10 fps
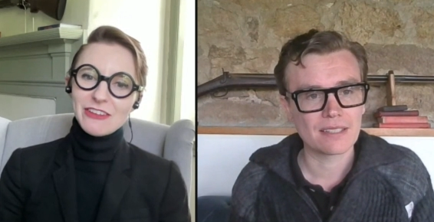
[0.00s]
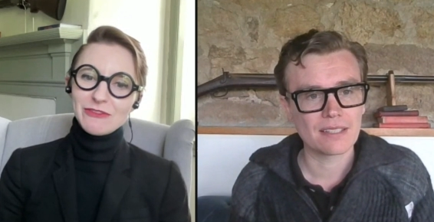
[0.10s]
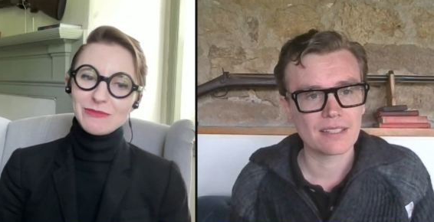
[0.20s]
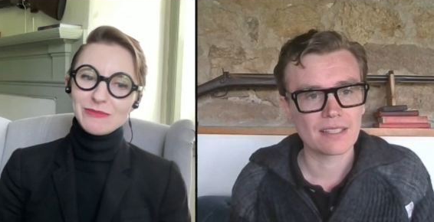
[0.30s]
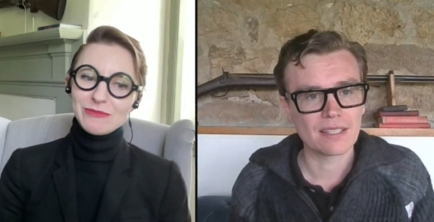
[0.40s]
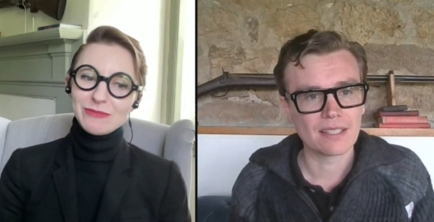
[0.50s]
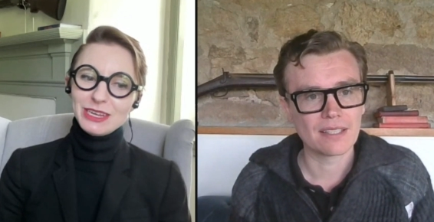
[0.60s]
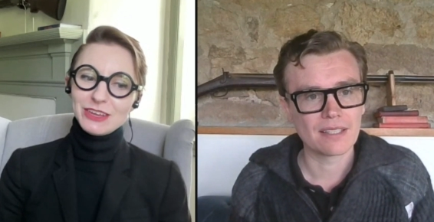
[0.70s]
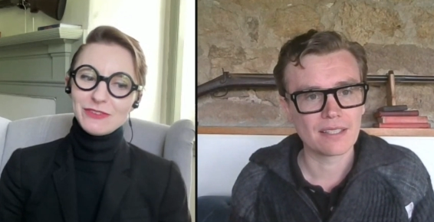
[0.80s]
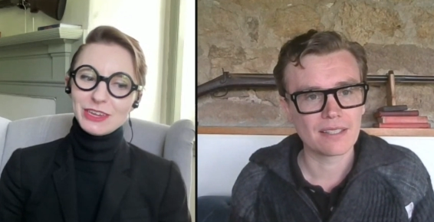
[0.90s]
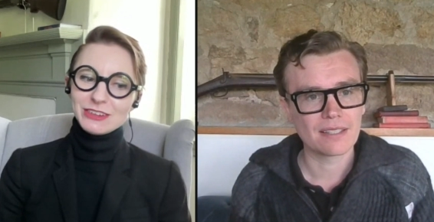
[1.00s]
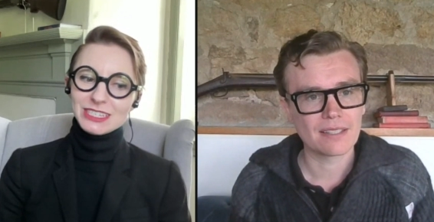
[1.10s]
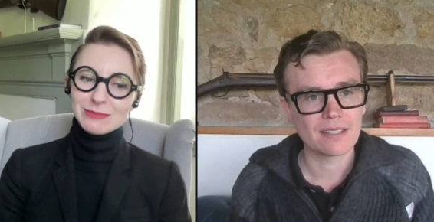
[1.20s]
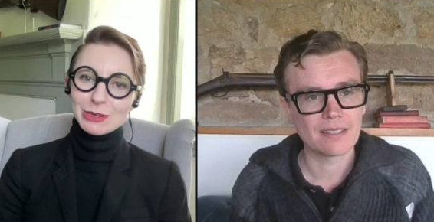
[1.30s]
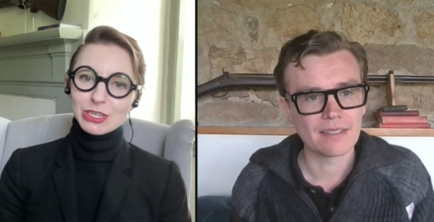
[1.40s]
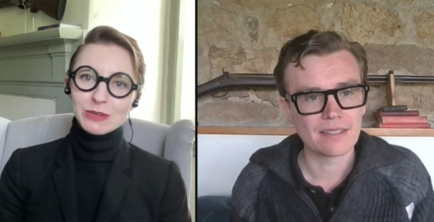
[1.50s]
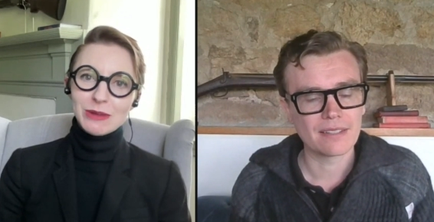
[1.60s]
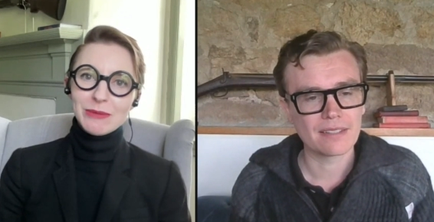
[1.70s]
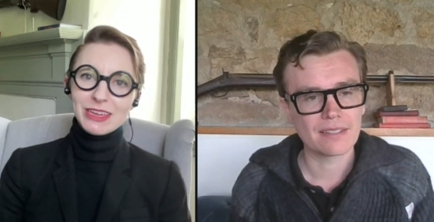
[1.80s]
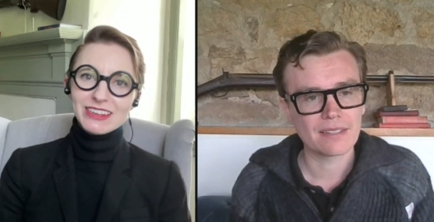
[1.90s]
Speaker 1: of media figures, especially
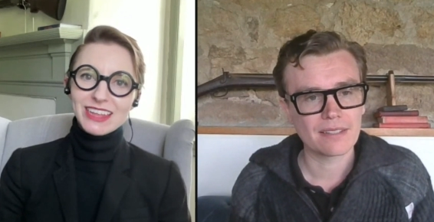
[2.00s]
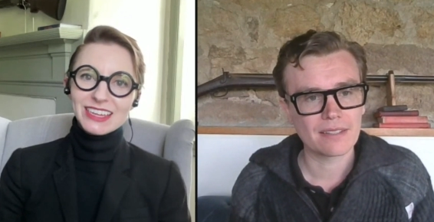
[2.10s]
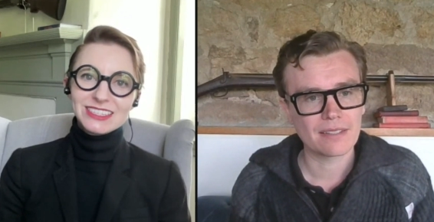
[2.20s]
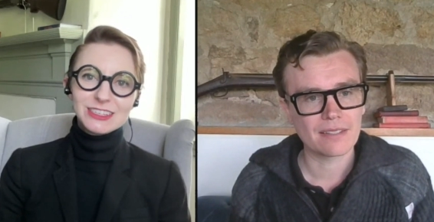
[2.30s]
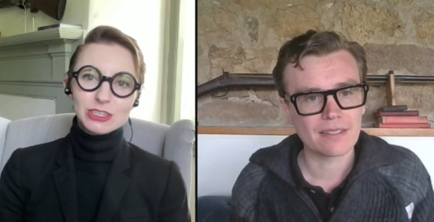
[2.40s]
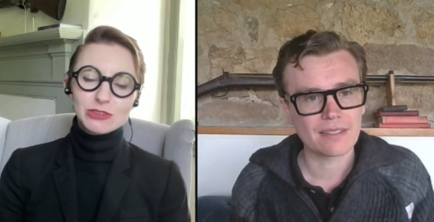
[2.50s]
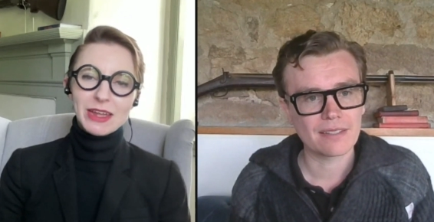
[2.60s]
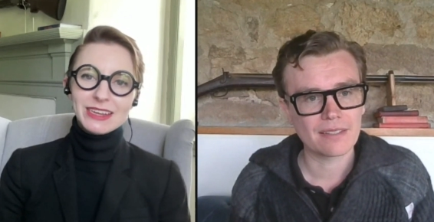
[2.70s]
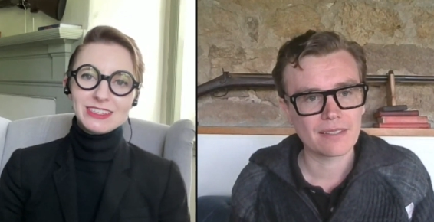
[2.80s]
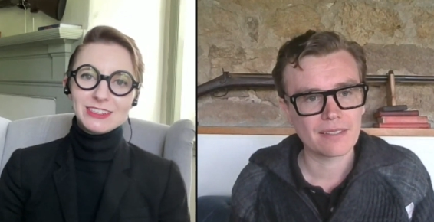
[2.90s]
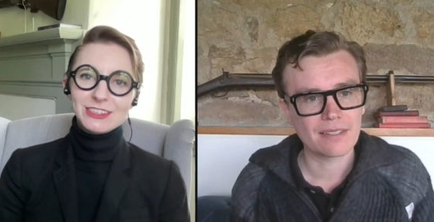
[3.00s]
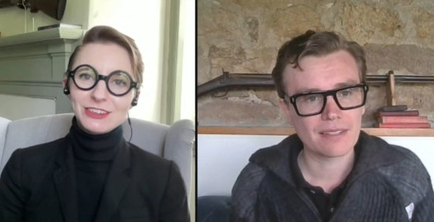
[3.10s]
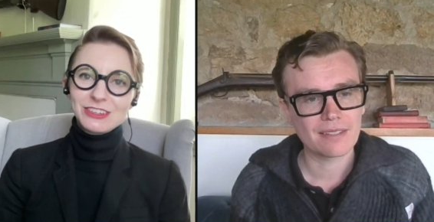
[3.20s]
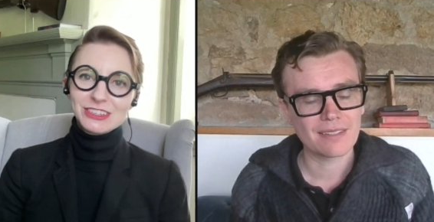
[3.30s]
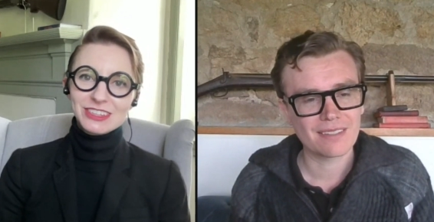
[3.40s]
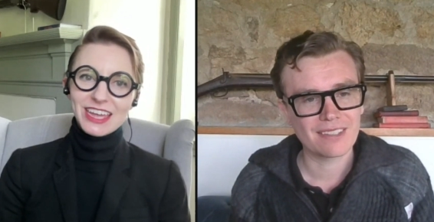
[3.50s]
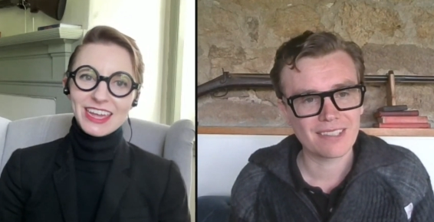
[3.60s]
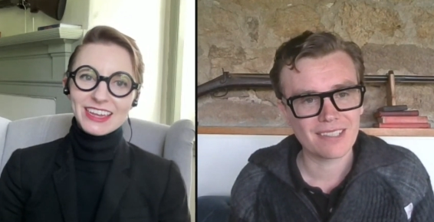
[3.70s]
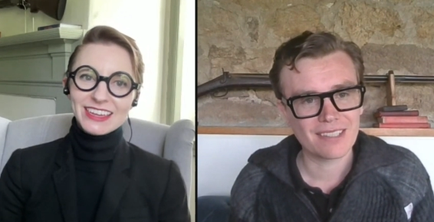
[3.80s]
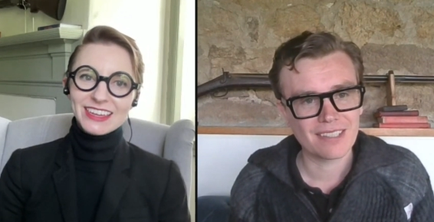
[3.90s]
women, like still trying to look
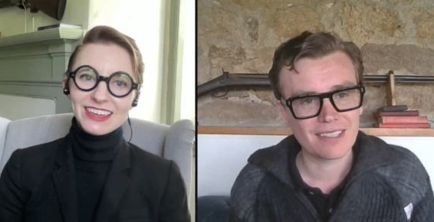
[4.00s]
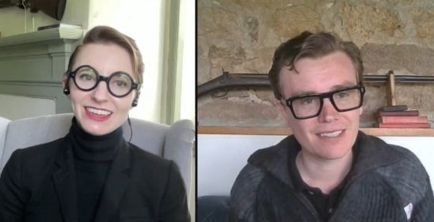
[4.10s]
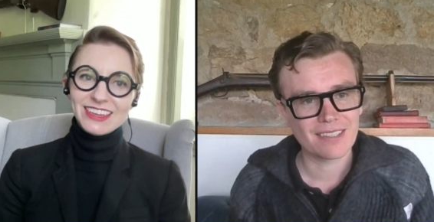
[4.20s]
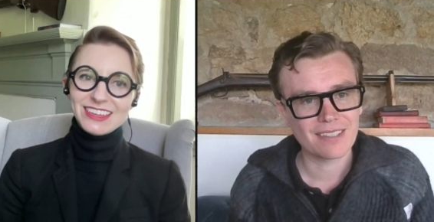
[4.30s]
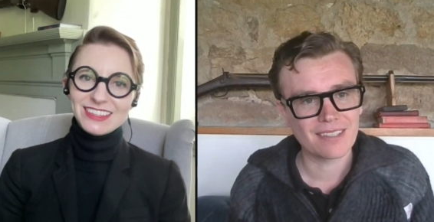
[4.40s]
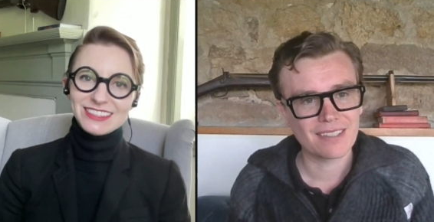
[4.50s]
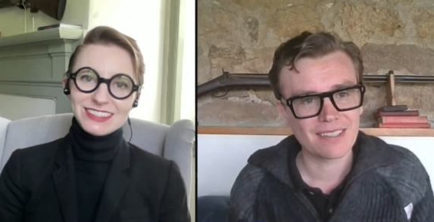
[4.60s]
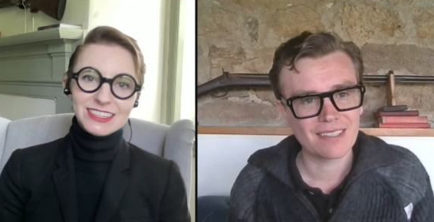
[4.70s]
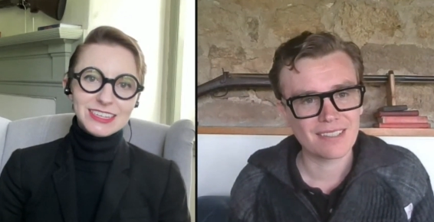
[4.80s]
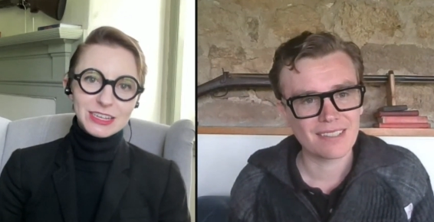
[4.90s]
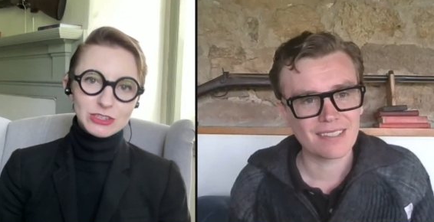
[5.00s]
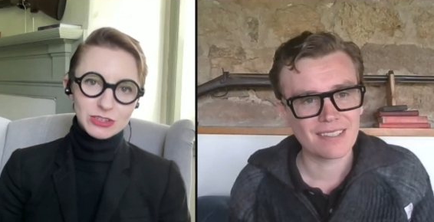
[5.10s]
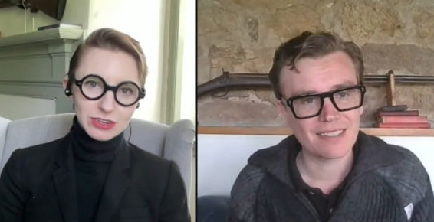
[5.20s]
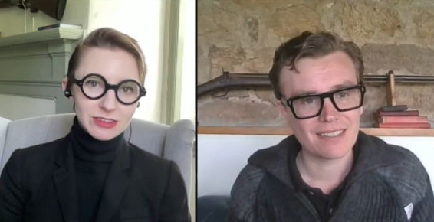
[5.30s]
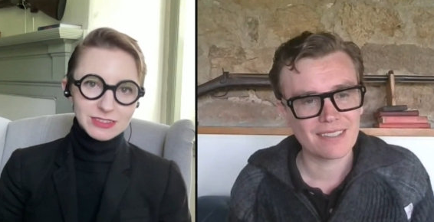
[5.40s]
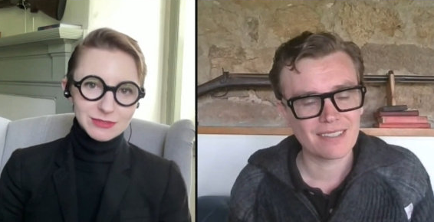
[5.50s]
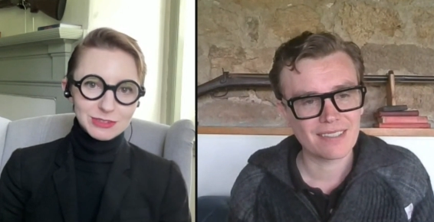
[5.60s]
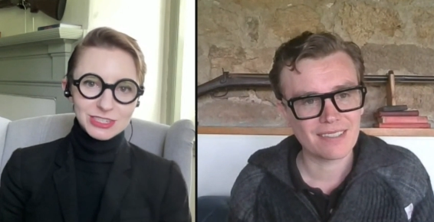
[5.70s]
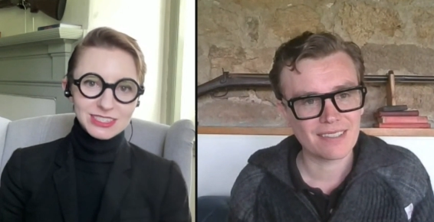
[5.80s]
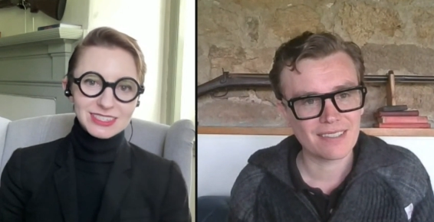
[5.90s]
like teenage girls,
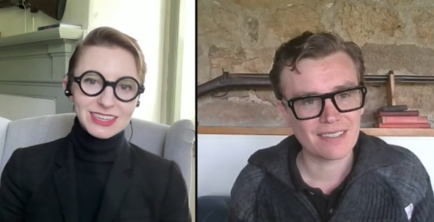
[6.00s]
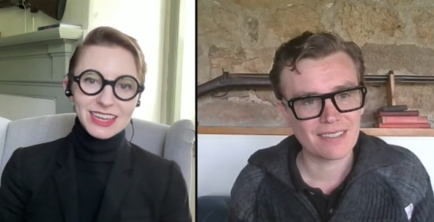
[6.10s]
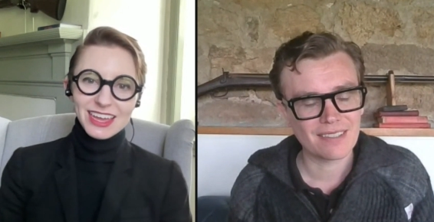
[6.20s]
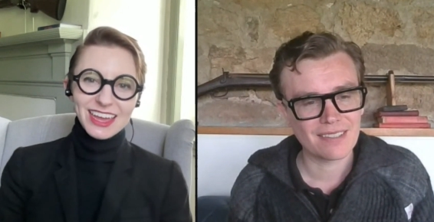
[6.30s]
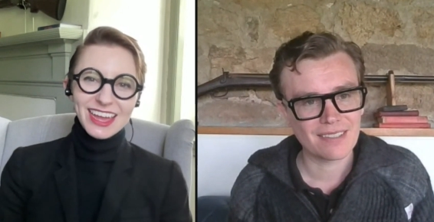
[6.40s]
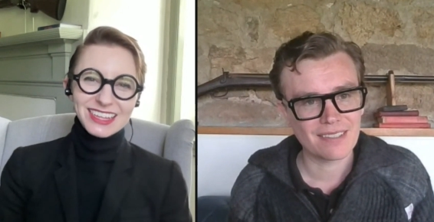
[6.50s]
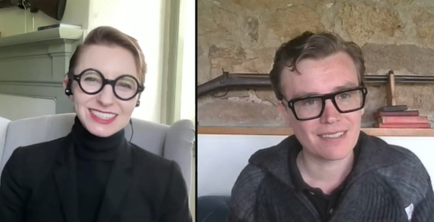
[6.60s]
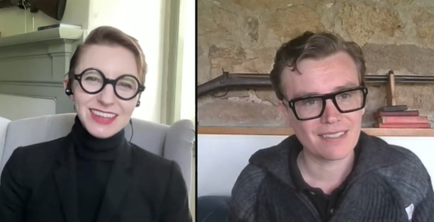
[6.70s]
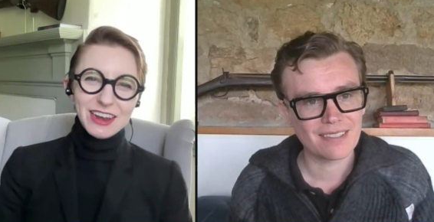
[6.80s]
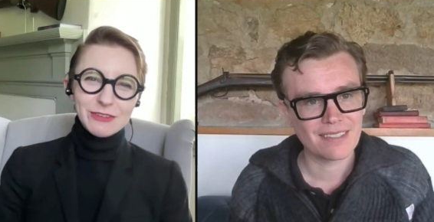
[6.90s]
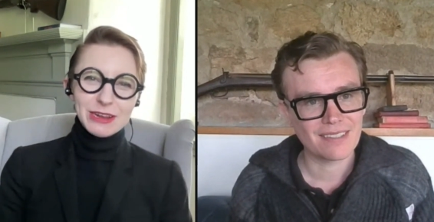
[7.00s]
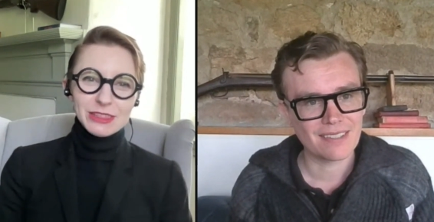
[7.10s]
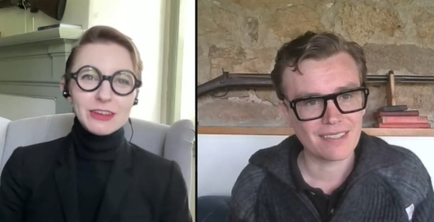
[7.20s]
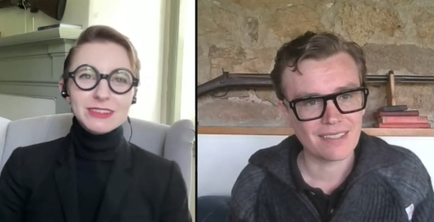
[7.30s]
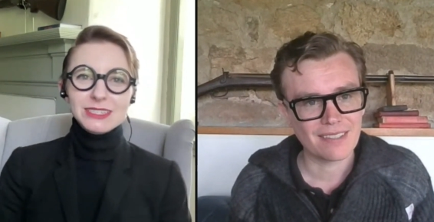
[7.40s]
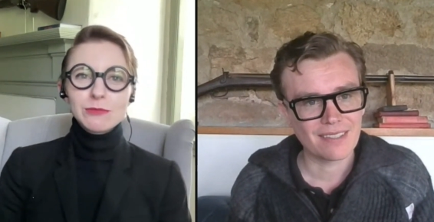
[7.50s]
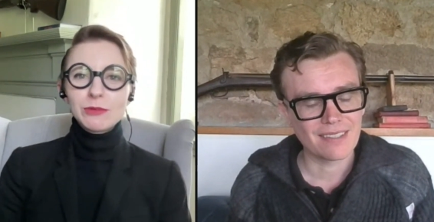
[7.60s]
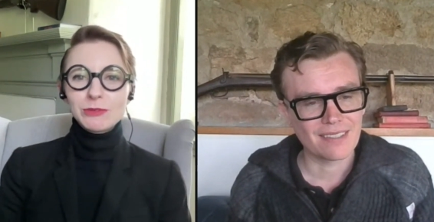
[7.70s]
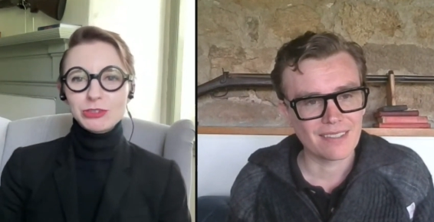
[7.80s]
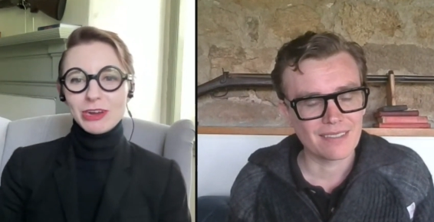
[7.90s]
which is, it's not a great look. So
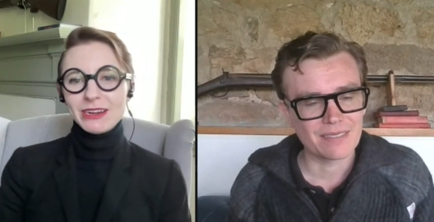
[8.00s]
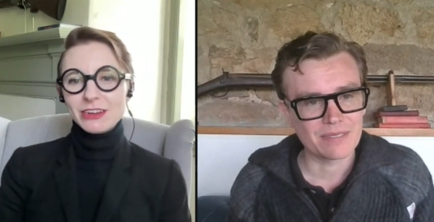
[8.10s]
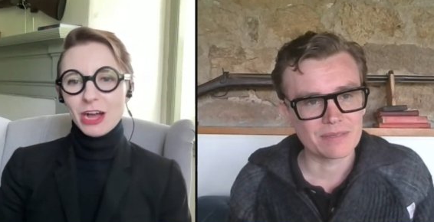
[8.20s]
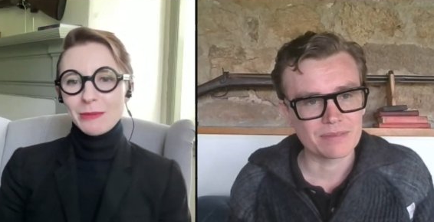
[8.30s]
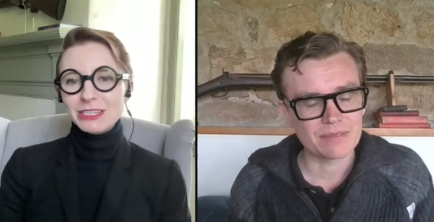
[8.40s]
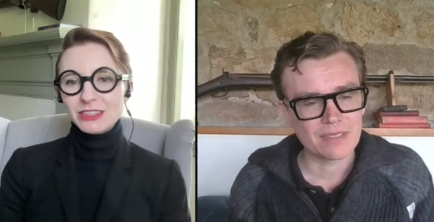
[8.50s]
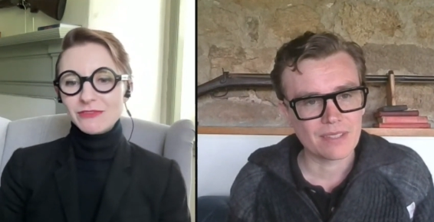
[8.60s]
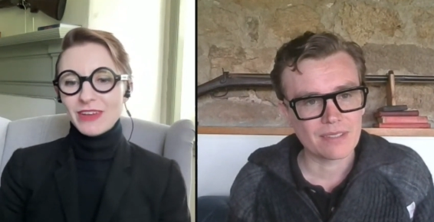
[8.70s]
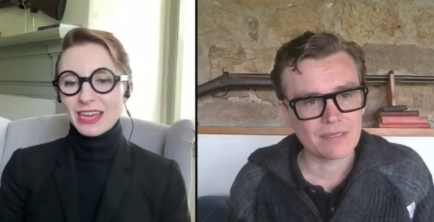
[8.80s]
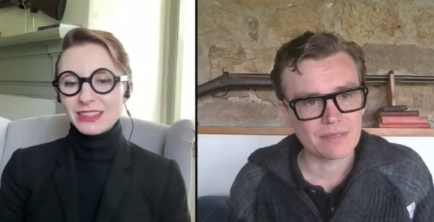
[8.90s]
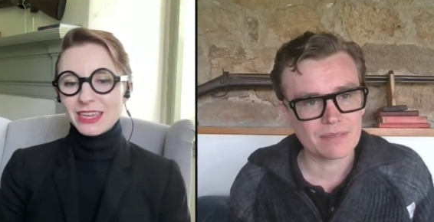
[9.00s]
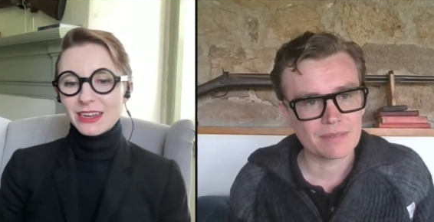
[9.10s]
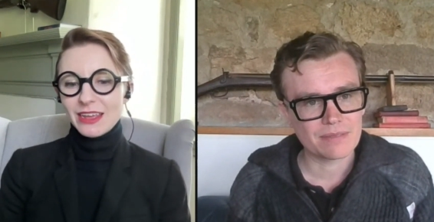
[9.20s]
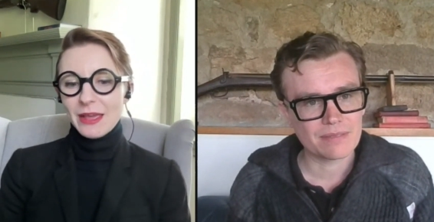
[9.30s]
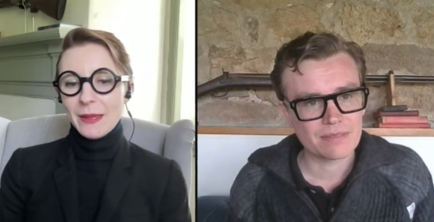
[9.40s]
we're, we're trying to comment on the fact that